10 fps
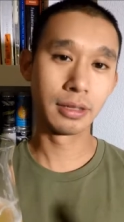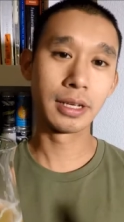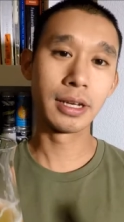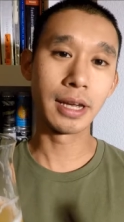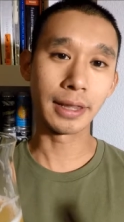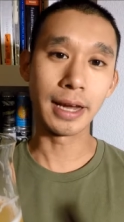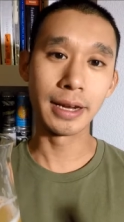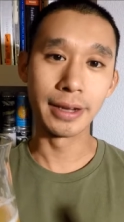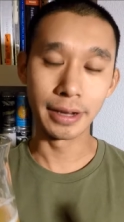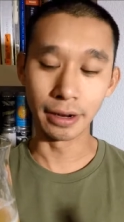You get that
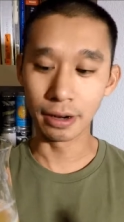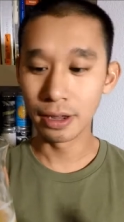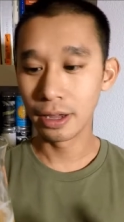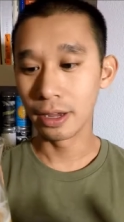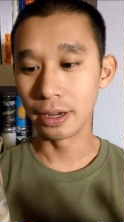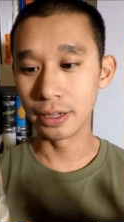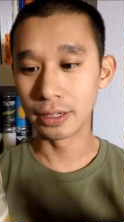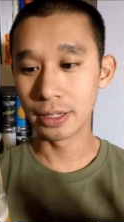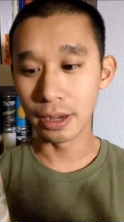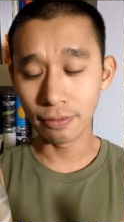in here. It
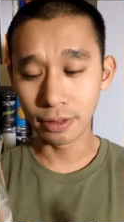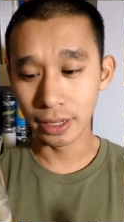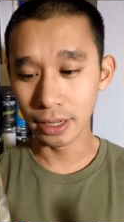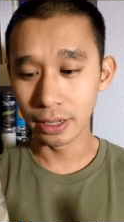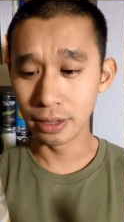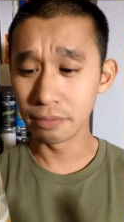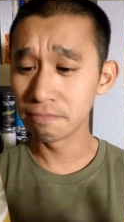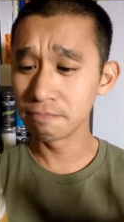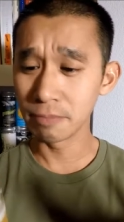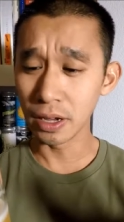is definitely
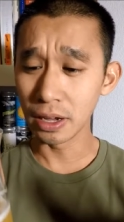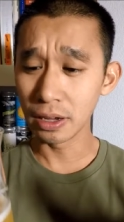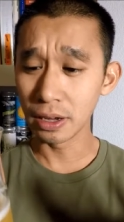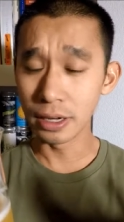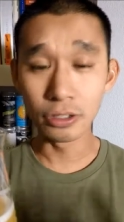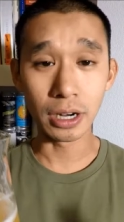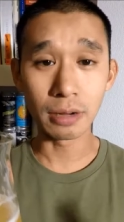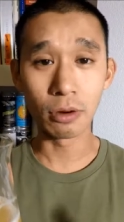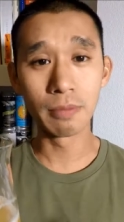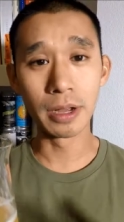a
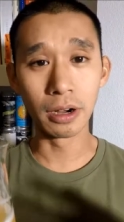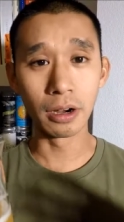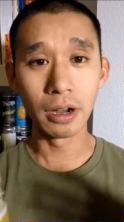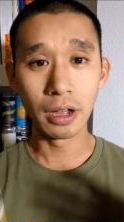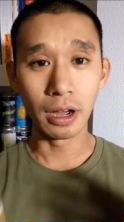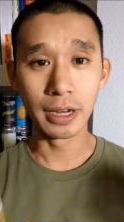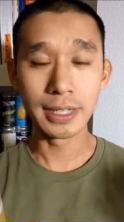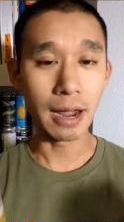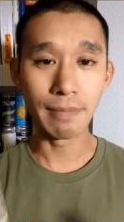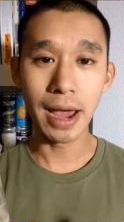drinkable beer. It's
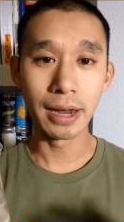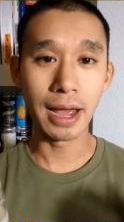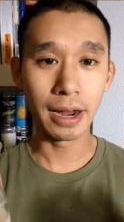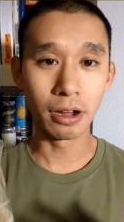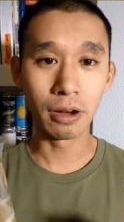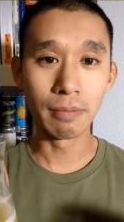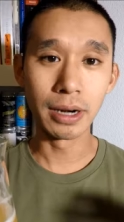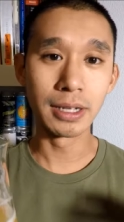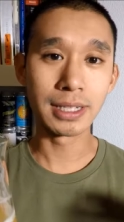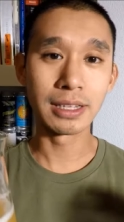not bad at all,
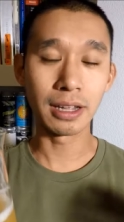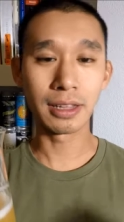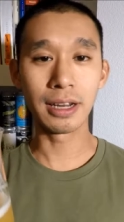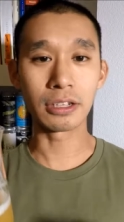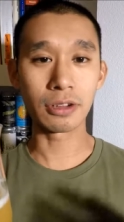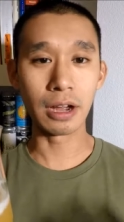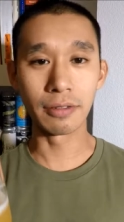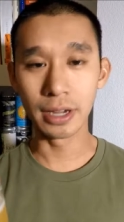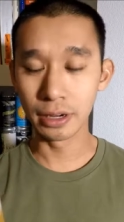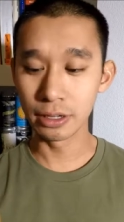but it's nothing
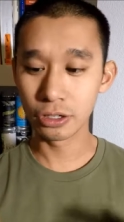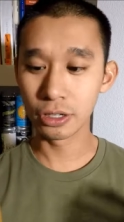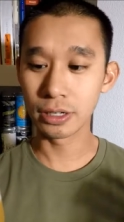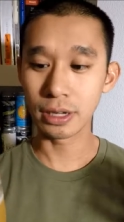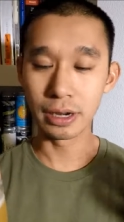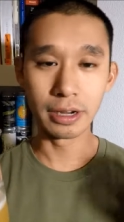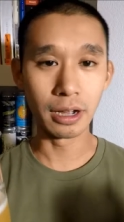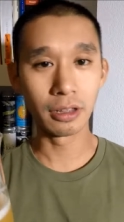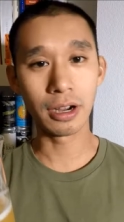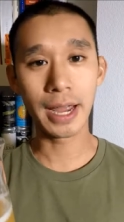extravagant. It's just
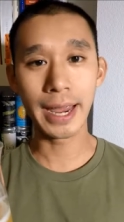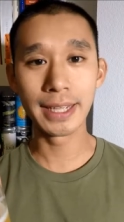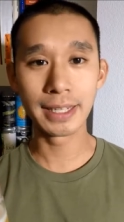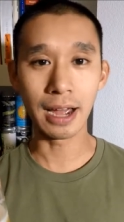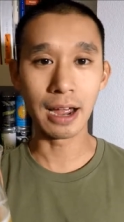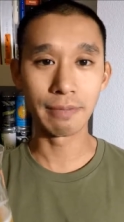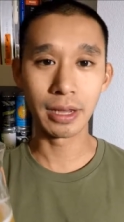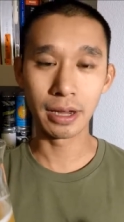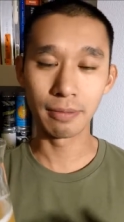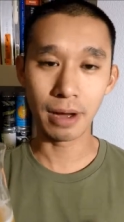another hazy
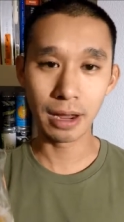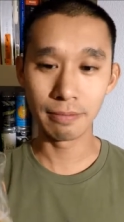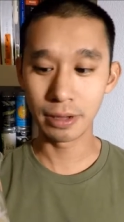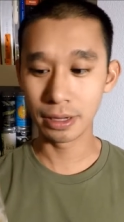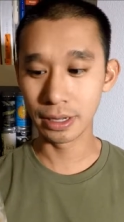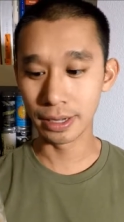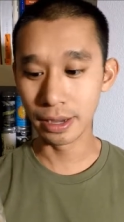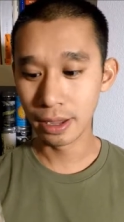IPA in my opinion.